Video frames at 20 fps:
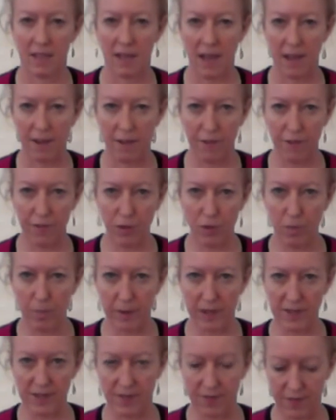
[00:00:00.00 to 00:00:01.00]
and a full
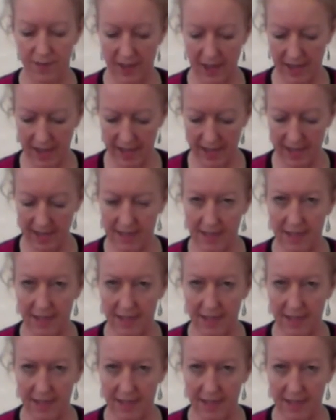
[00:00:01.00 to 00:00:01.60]
butterfly.